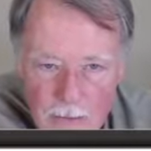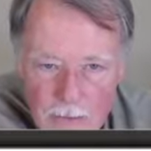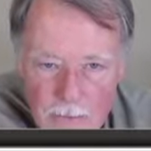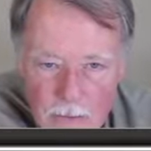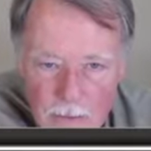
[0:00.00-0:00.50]

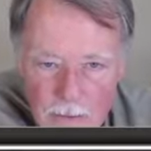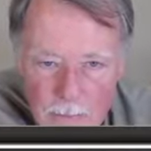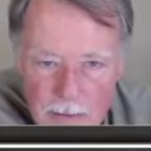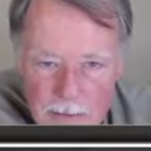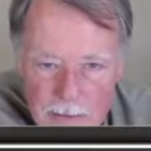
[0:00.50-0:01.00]
So a
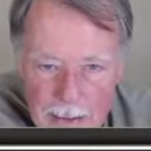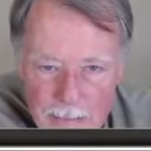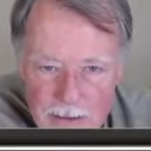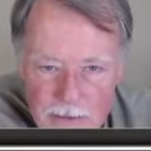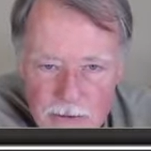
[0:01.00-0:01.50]
bit
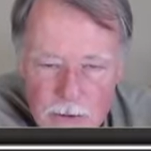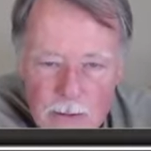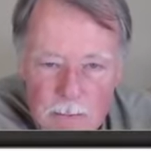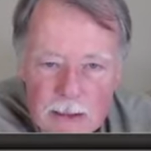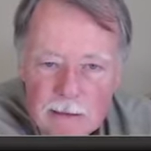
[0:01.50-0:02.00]
time
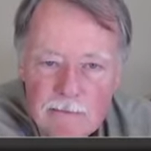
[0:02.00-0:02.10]
consuming, but the